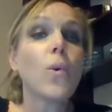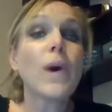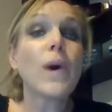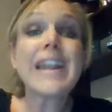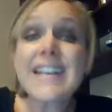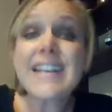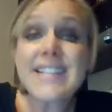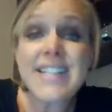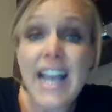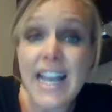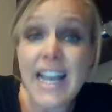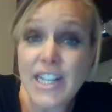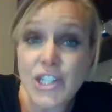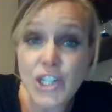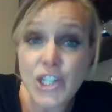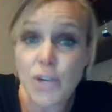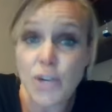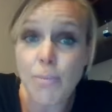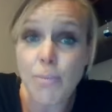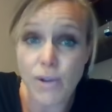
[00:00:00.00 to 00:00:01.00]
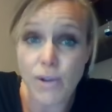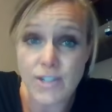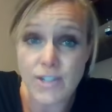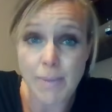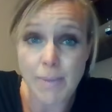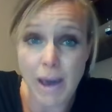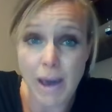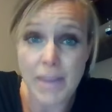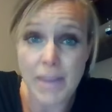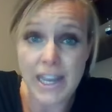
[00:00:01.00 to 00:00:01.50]
what excites you most
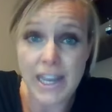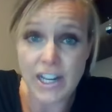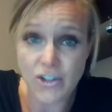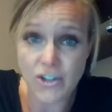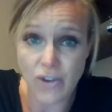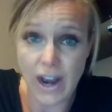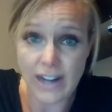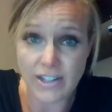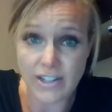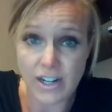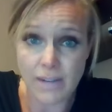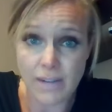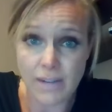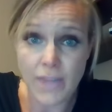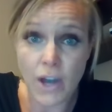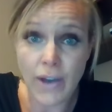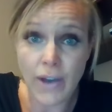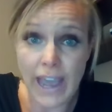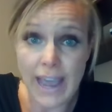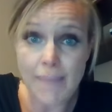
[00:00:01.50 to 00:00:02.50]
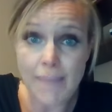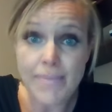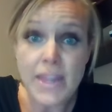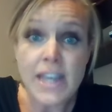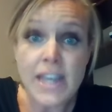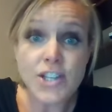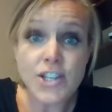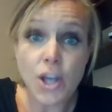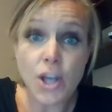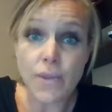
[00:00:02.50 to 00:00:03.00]
about being a director, okay?
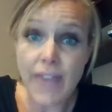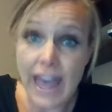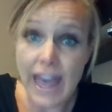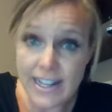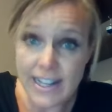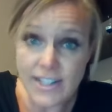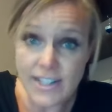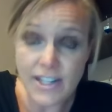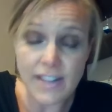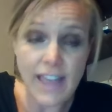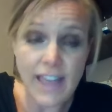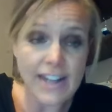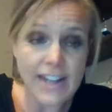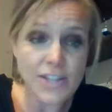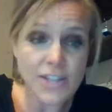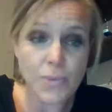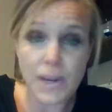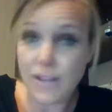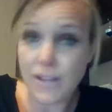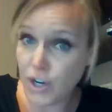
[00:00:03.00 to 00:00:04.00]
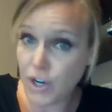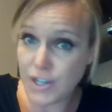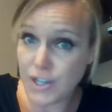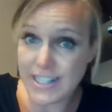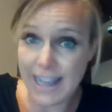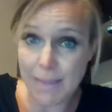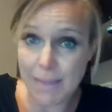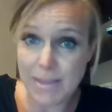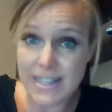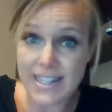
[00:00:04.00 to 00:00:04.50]
So that is one of your
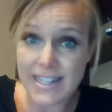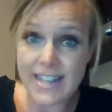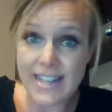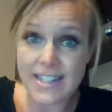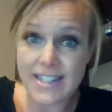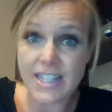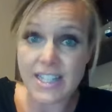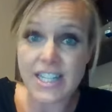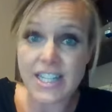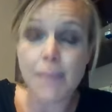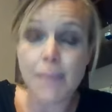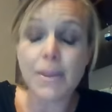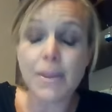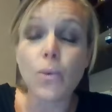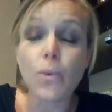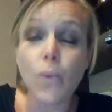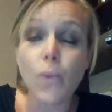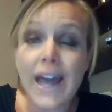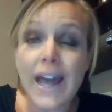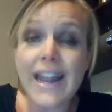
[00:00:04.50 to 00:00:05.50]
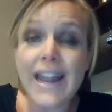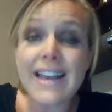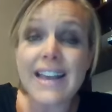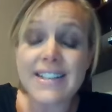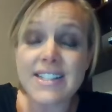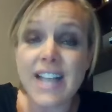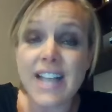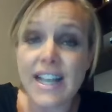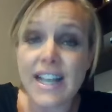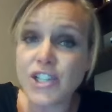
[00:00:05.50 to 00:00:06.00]
assignments, is to tell me what
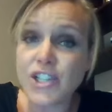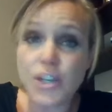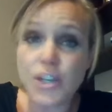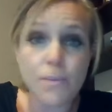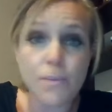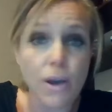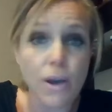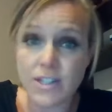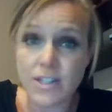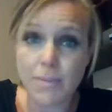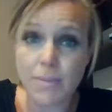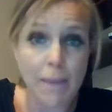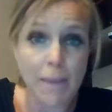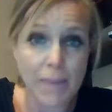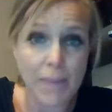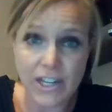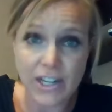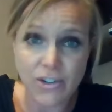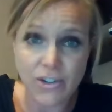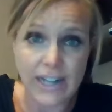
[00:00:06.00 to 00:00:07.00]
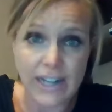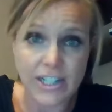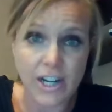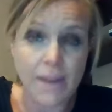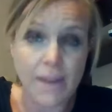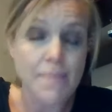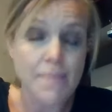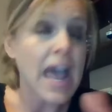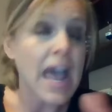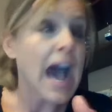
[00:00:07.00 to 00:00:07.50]
excites you most about being a
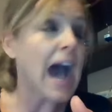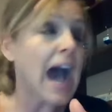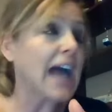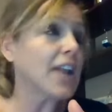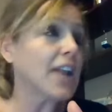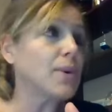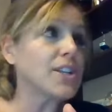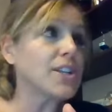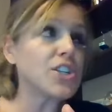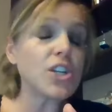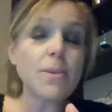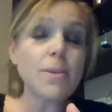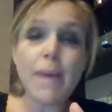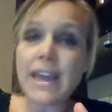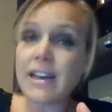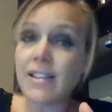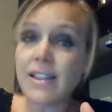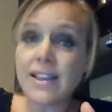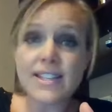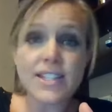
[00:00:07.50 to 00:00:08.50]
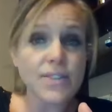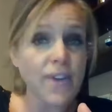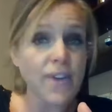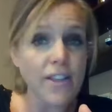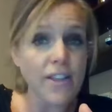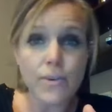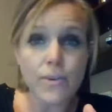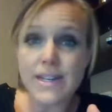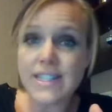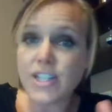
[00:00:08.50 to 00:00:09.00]
director. I don't want you to make a list of
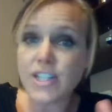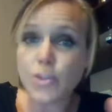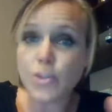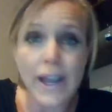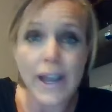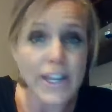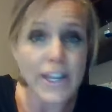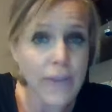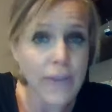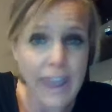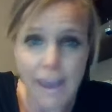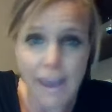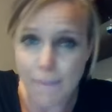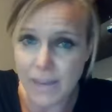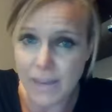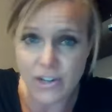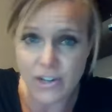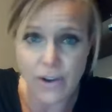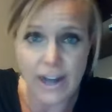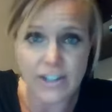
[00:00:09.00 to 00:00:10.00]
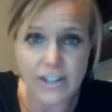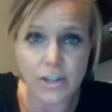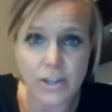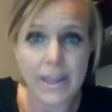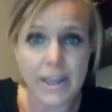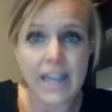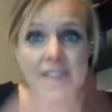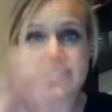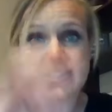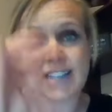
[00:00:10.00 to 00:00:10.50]
all the reasons why you can't be a director,
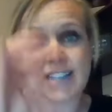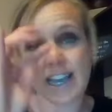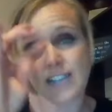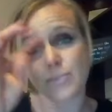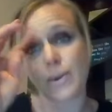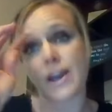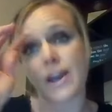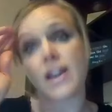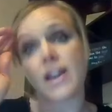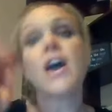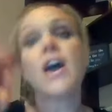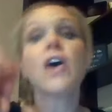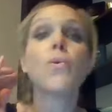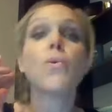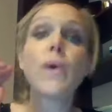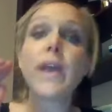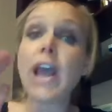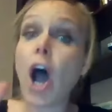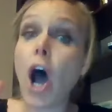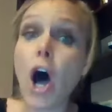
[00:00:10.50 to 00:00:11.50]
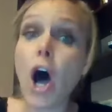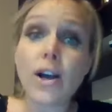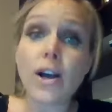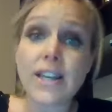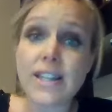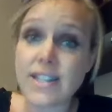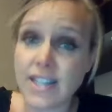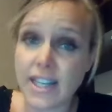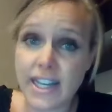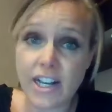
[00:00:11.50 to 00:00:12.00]
because guess what? We all
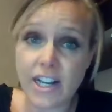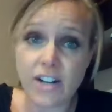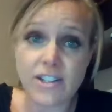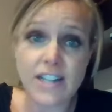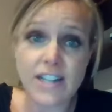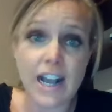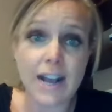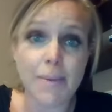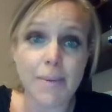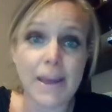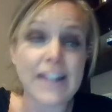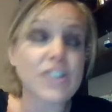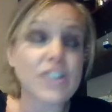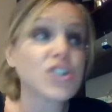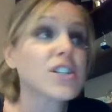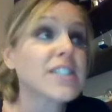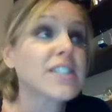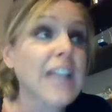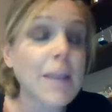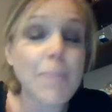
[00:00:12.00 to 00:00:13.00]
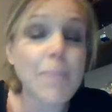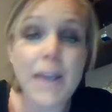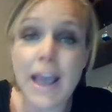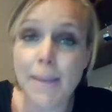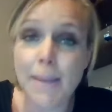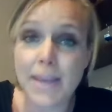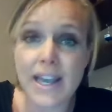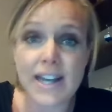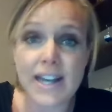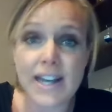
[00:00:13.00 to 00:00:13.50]
could sit here and talk about it, just like
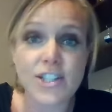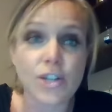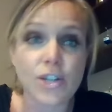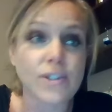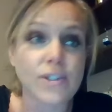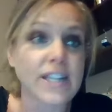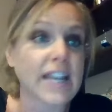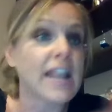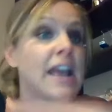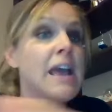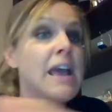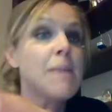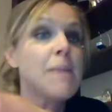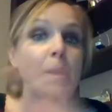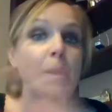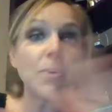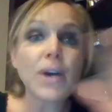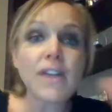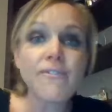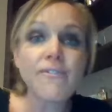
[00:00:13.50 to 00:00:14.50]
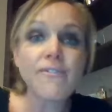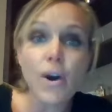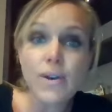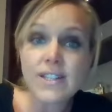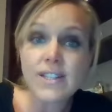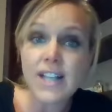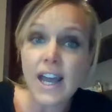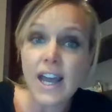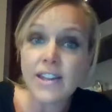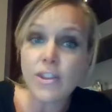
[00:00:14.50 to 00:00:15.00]
becoming a consultant. People can
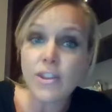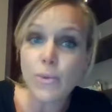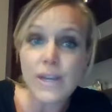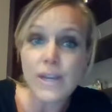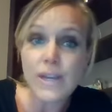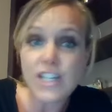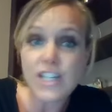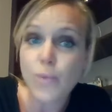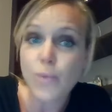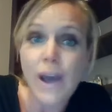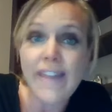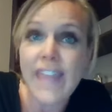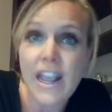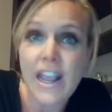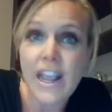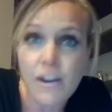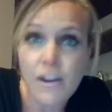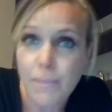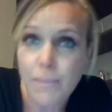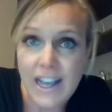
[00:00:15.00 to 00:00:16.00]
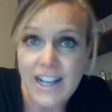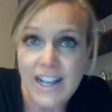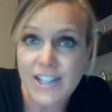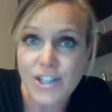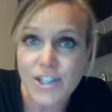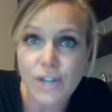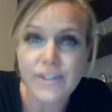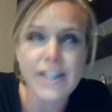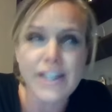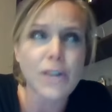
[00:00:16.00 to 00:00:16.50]
focus on the reasons why they couldn't be a
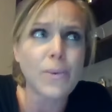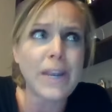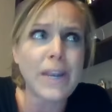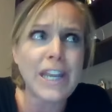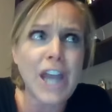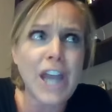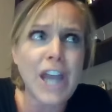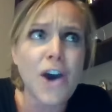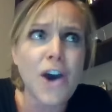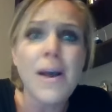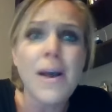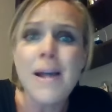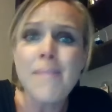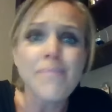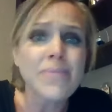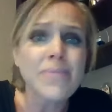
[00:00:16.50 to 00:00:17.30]
consultant, and we know